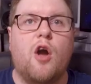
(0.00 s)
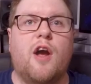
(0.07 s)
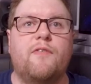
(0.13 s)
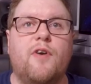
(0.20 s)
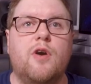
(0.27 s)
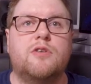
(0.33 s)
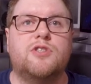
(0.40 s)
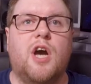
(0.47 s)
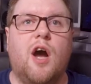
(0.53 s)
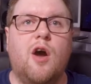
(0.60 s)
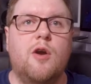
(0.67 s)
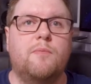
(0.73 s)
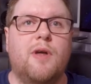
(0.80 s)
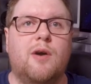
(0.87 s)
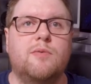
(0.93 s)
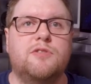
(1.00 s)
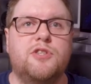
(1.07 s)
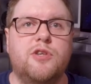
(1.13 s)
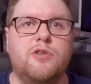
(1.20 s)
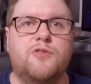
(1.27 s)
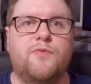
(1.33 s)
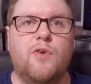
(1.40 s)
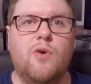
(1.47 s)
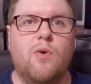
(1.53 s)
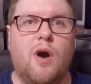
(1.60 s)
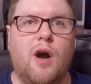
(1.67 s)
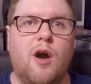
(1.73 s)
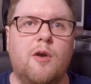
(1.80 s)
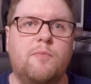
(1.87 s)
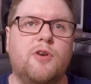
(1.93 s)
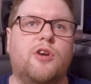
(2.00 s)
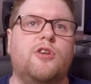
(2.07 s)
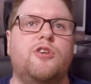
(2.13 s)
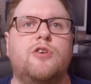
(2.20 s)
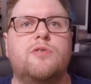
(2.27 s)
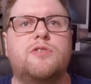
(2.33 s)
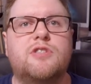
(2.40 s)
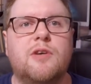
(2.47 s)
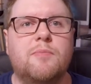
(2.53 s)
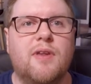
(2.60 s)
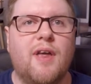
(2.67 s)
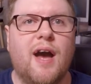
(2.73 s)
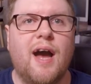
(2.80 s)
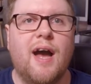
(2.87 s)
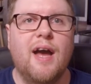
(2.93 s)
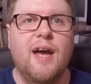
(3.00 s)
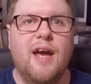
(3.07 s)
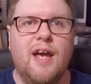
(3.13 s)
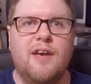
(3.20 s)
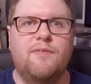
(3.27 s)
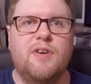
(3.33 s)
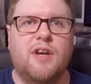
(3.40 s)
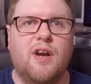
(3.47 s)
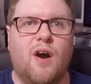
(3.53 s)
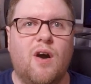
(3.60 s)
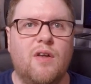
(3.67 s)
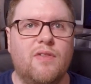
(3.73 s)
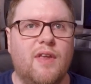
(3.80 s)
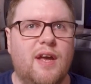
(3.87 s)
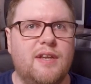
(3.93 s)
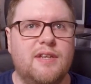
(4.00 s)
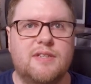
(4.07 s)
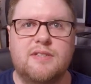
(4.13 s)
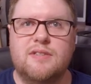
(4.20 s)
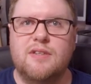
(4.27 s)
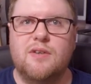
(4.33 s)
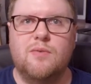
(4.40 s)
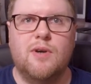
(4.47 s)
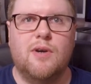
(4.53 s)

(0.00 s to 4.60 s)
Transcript: Okay, folks, I hope that was useful. I hope you can use some of that. If you can't, then you're still